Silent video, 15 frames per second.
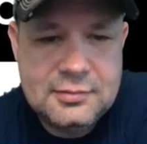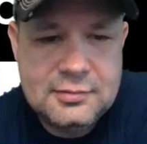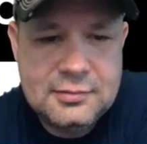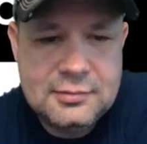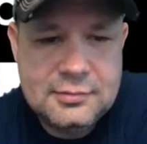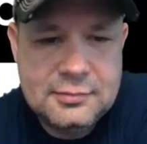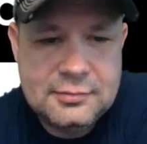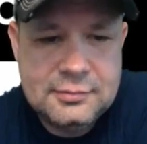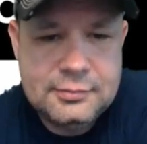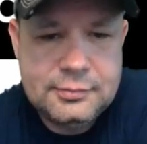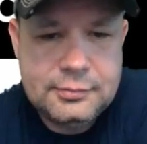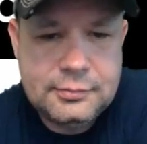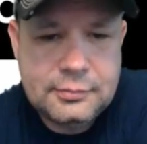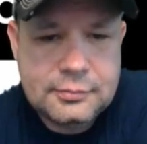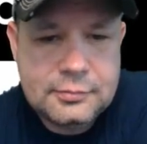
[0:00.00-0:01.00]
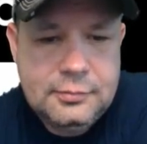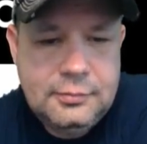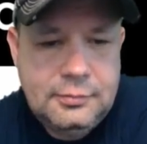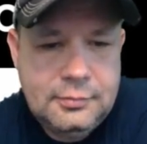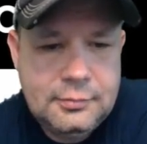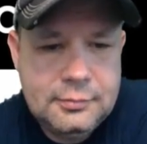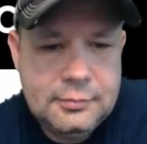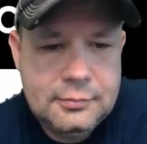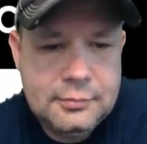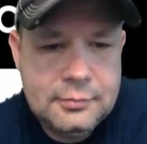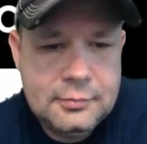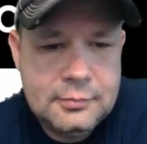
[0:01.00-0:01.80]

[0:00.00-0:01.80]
No one is speaking in this clip.